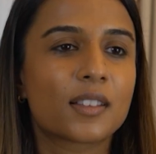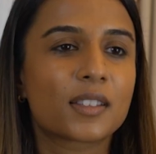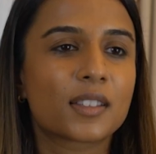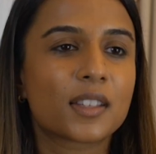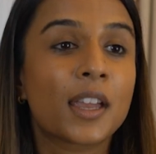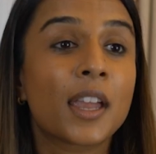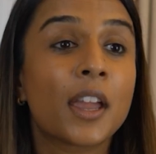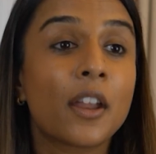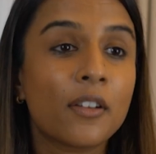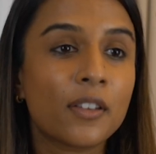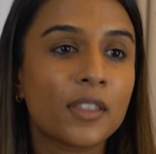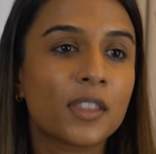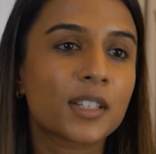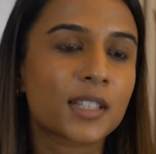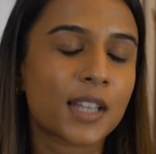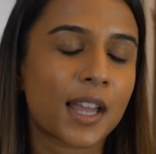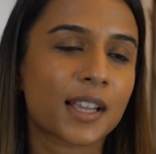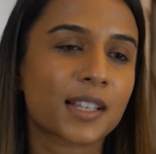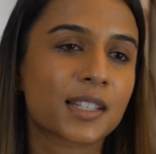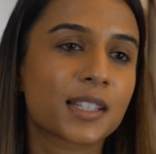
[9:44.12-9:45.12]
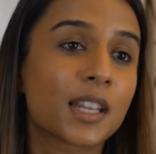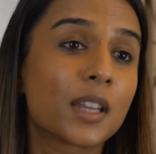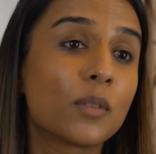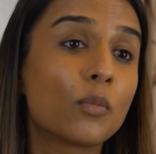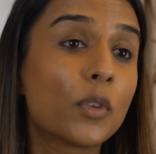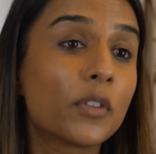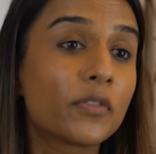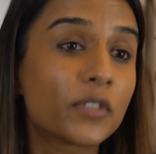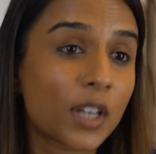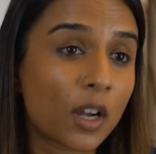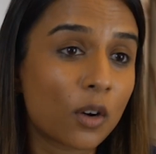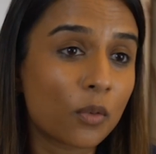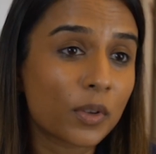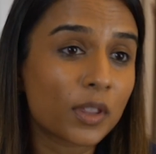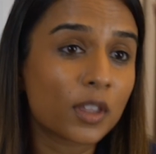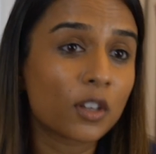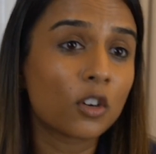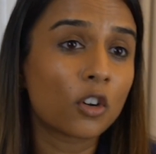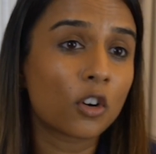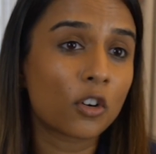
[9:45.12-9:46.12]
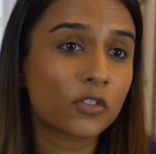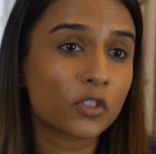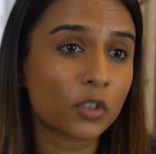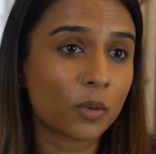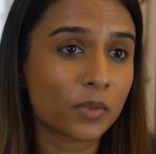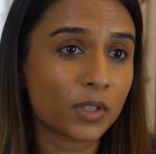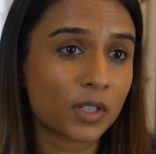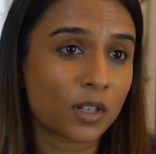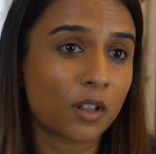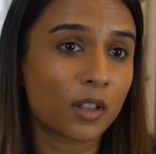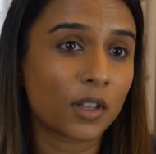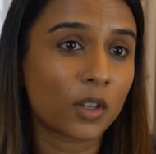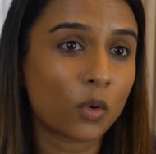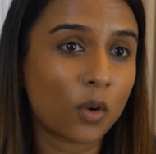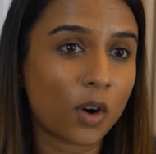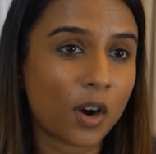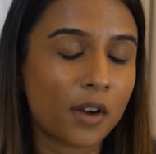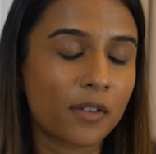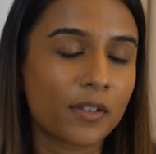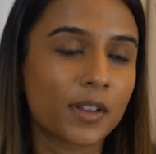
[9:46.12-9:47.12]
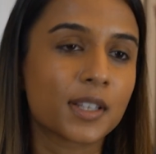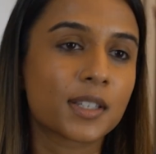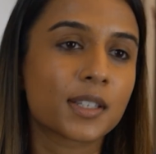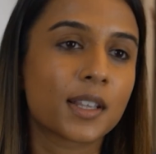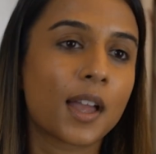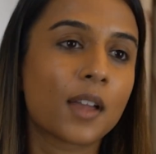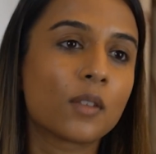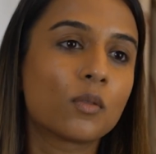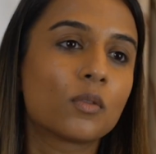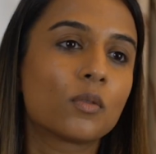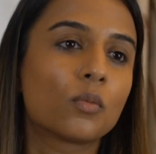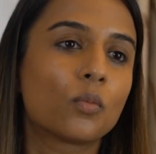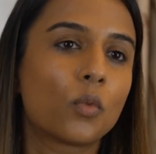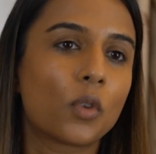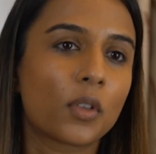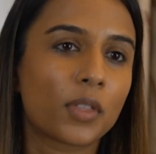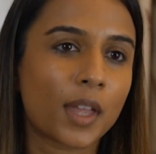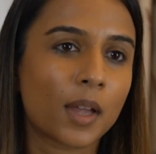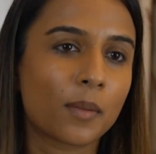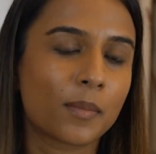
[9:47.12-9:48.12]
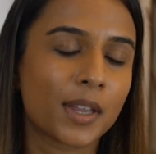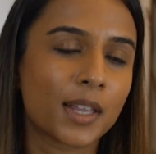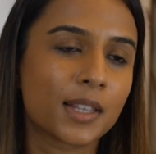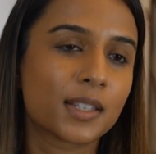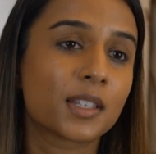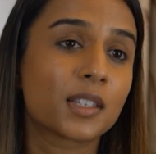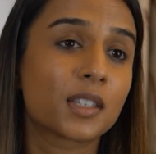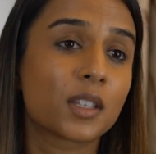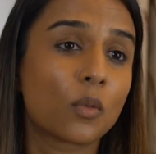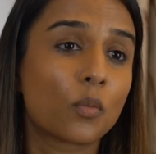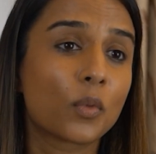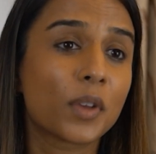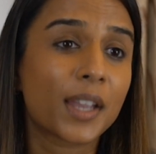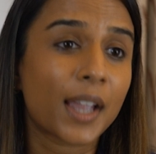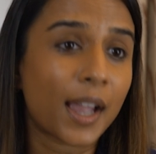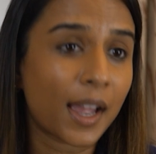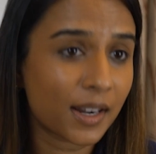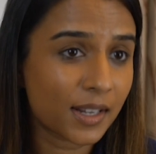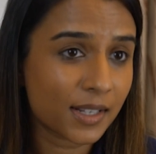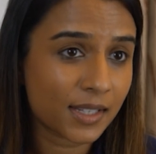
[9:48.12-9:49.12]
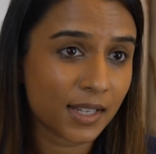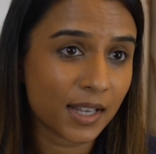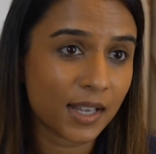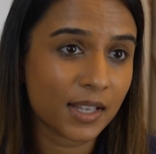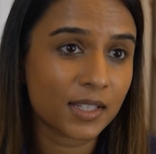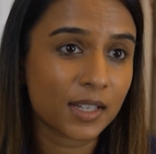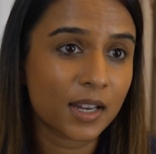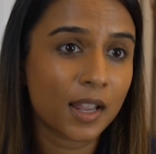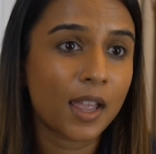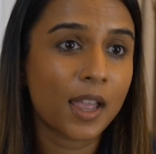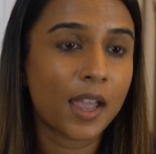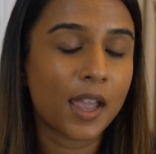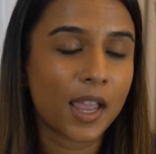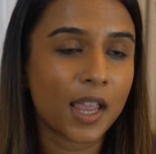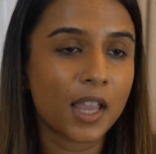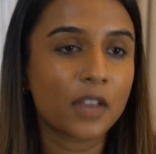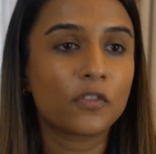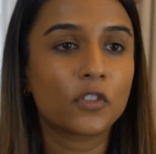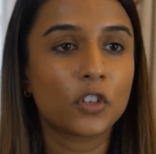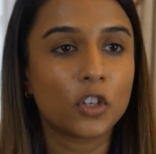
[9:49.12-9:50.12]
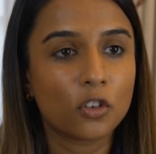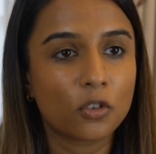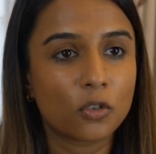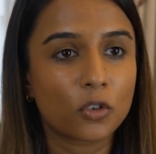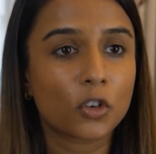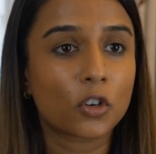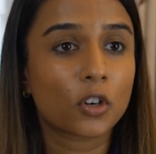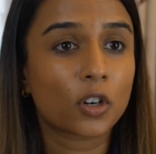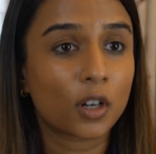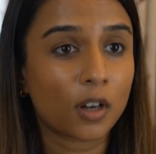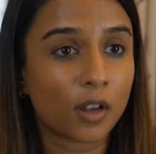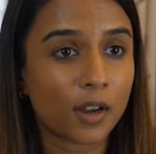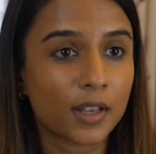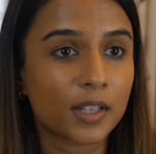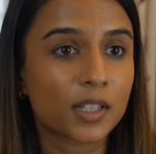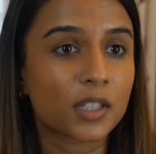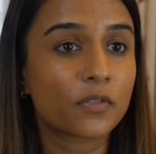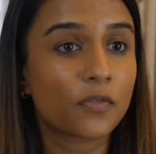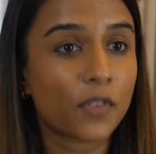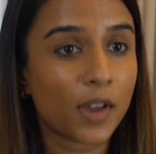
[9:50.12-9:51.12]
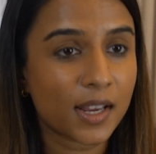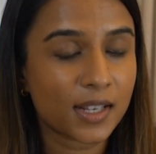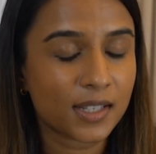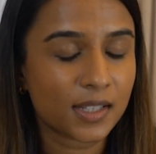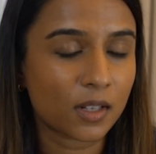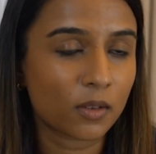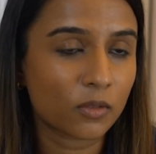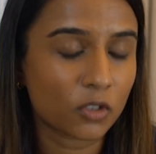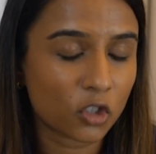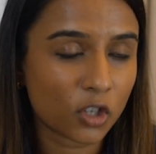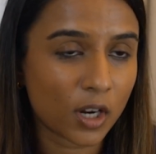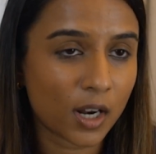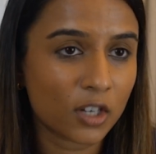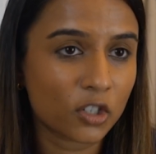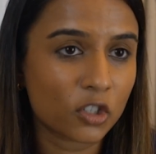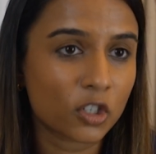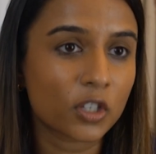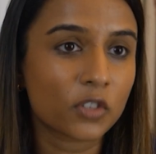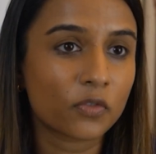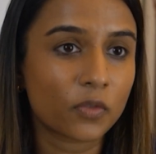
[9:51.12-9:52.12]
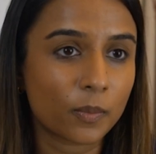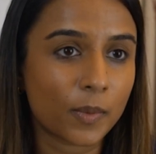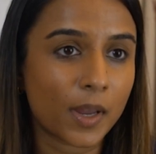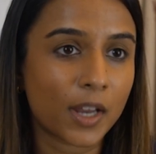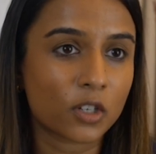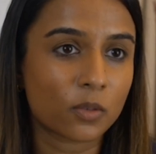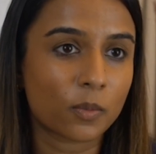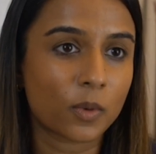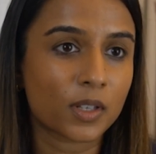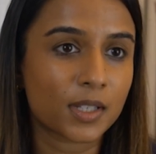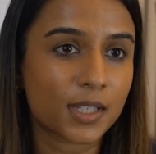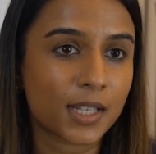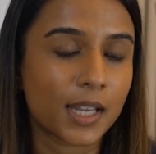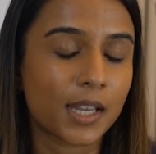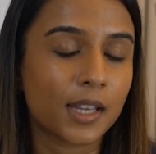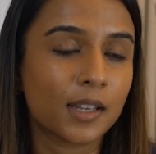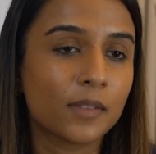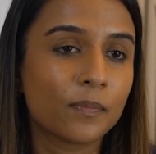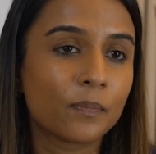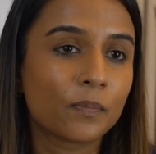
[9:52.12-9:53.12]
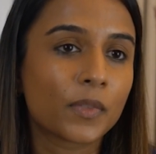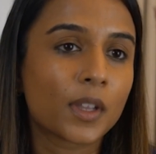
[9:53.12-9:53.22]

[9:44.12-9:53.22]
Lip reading: So here in the tax team, we've dealt with a lot of domicile inquiries, and what that means is that we can assist if you or your clients face such challenges from HMRC.